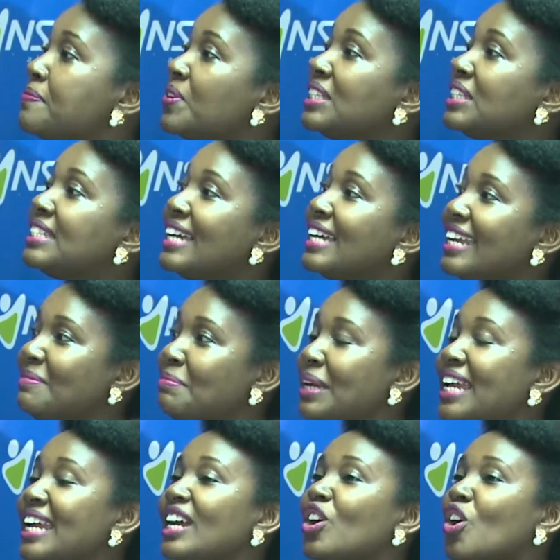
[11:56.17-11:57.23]
Before
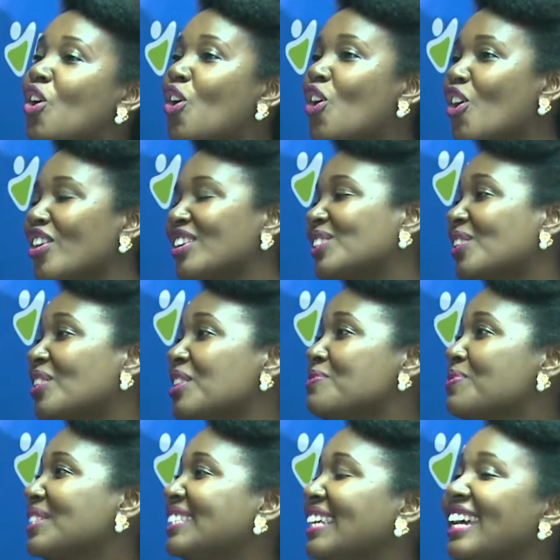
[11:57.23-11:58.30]
Stanbic, or sorry
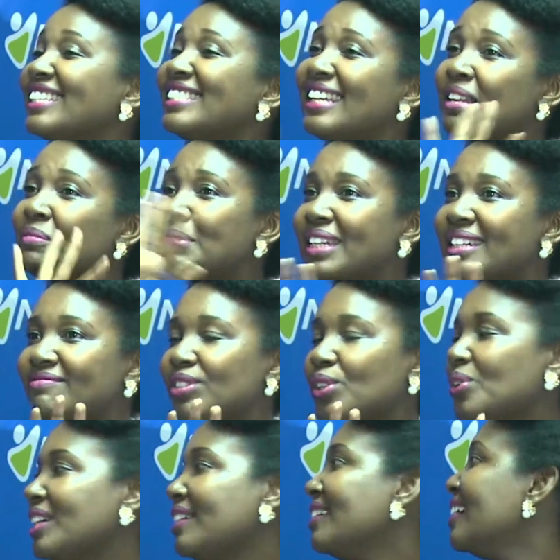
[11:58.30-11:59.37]
for saying Stanbic, sorry,